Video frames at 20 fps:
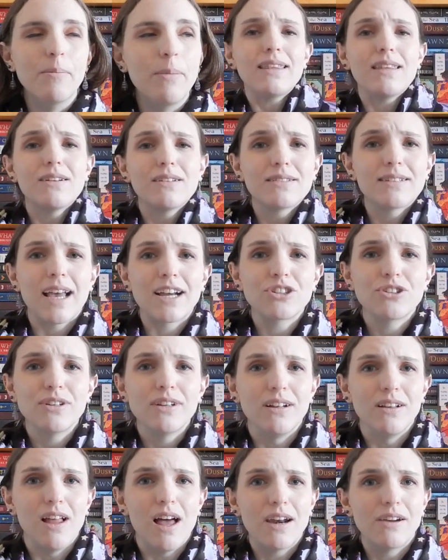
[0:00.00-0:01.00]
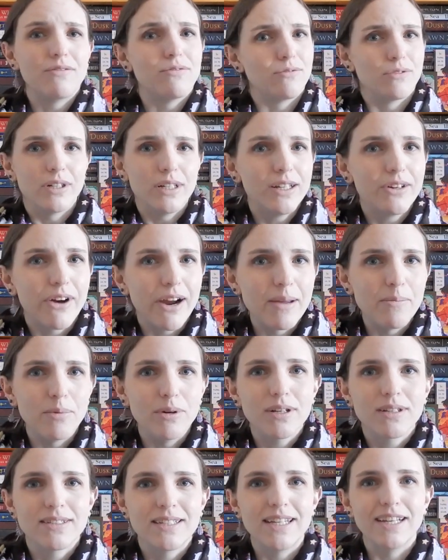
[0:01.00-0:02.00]
But there's actually a lot of really great
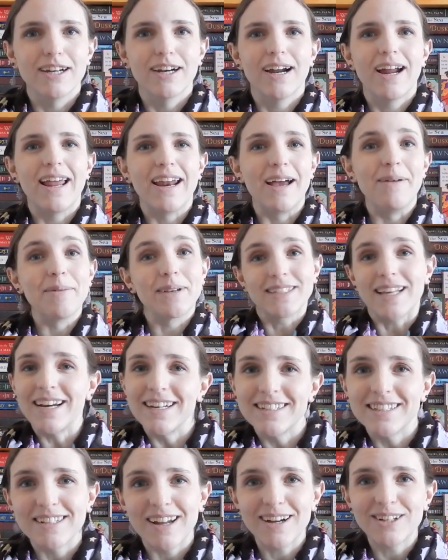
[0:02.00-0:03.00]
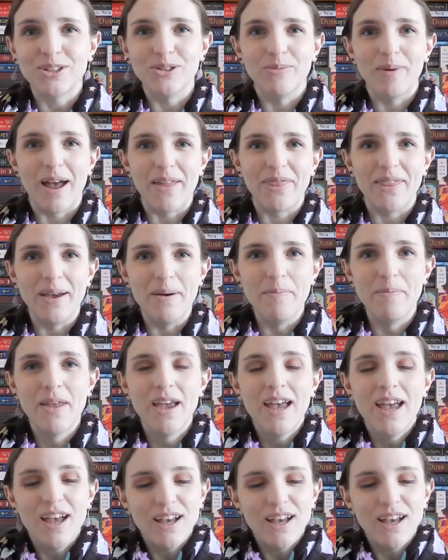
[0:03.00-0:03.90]
books here, and I'm excited to talk to you about them.